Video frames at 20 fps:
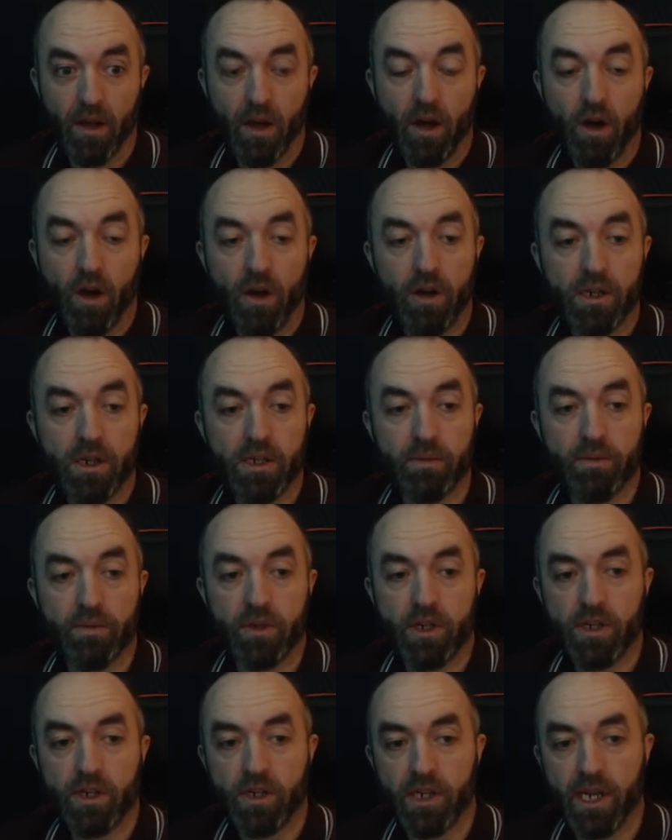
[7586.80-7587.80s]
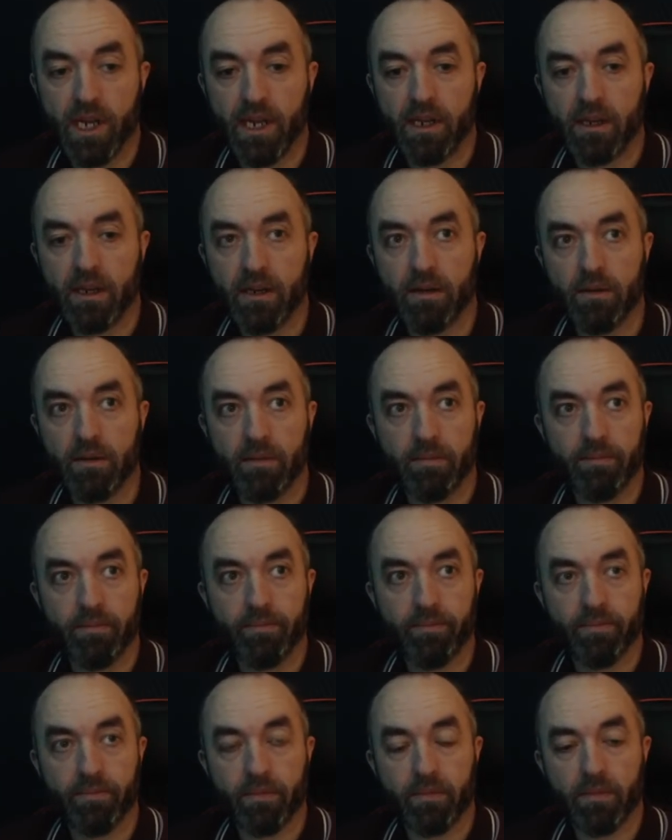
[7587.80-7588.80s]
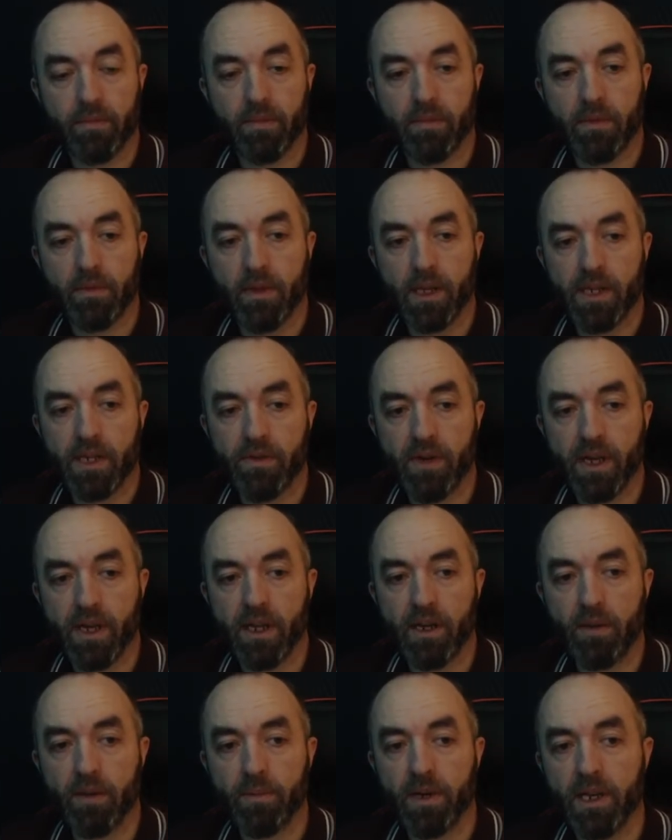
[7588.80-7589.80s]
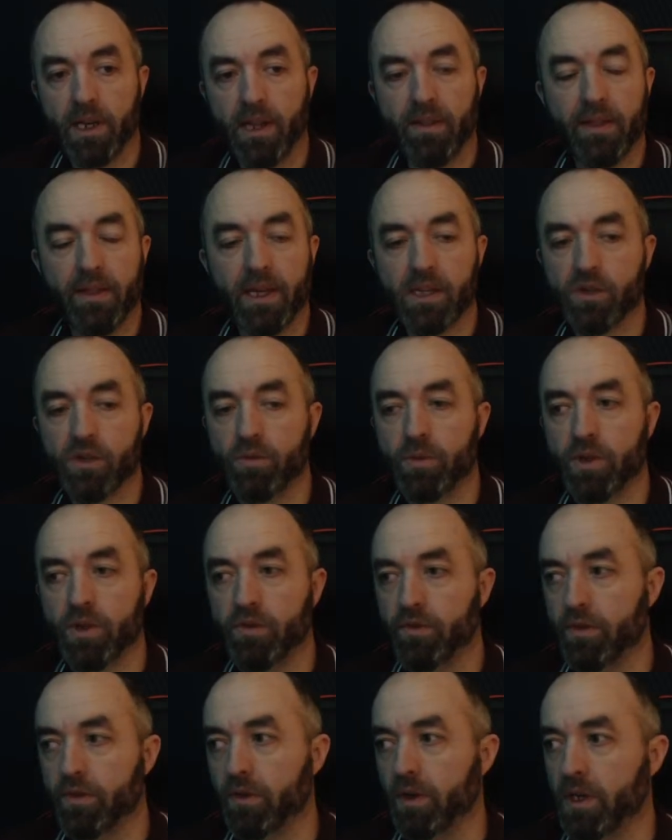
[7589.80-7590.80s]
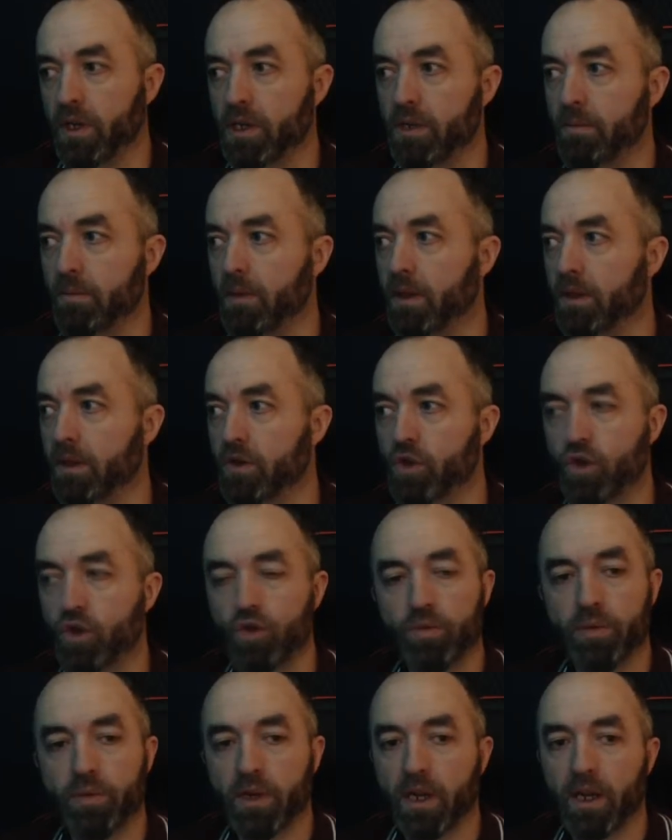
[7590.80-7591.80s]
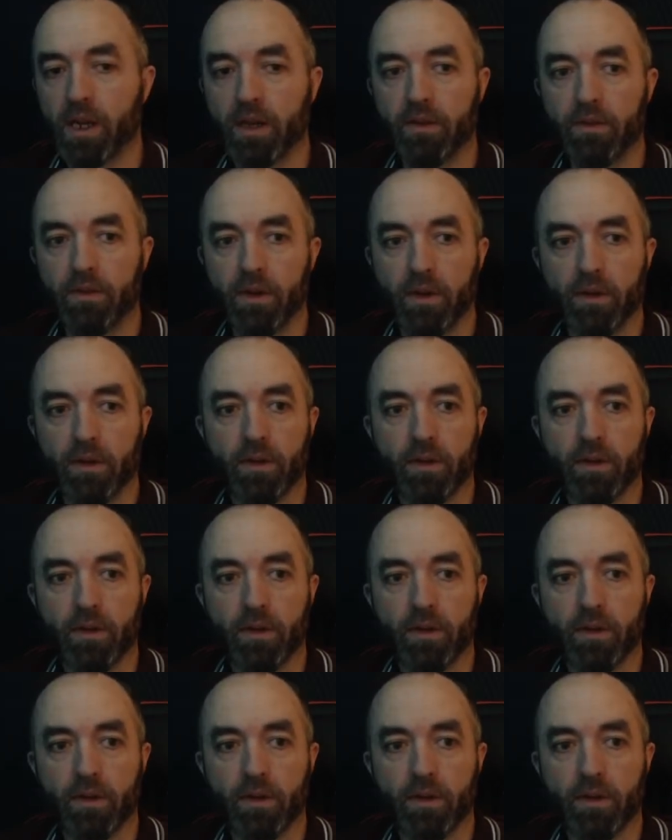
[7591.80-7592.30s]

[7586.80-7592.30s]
Awesome. Cheers, Aidan. Thanks for hanging out, buddy. And thanks so much for your donation, man. That's super kind of you.